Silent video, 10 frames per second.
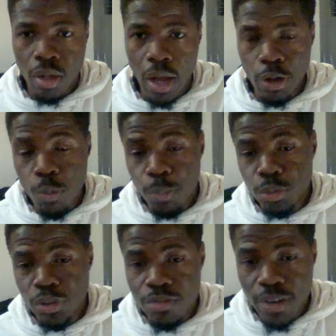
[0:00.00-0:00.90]
I
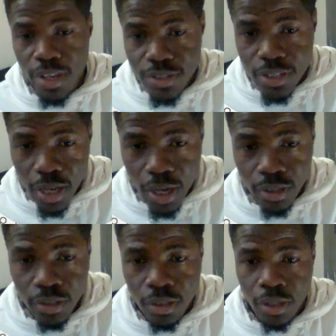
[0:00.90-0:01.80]
open the
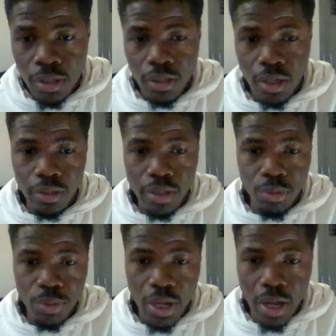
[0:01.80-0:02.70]
FileZilla, and
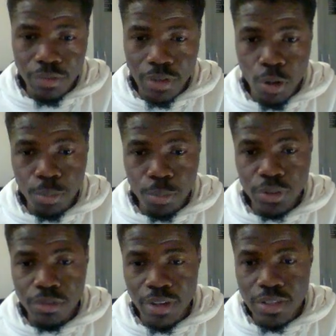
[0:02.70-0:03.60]
then after
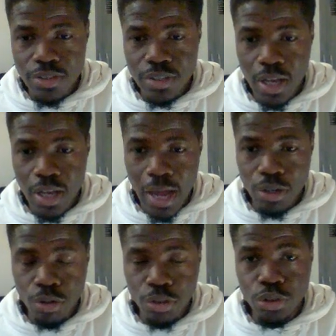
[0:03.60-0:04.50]
opening the FileZilla, I
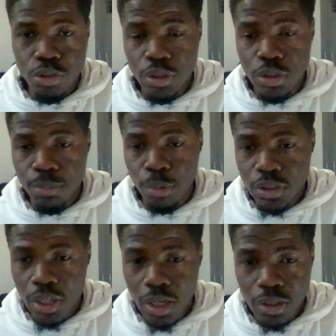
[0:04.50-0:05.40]
log into the
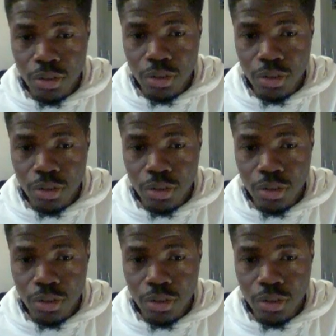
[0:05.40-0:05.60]
portal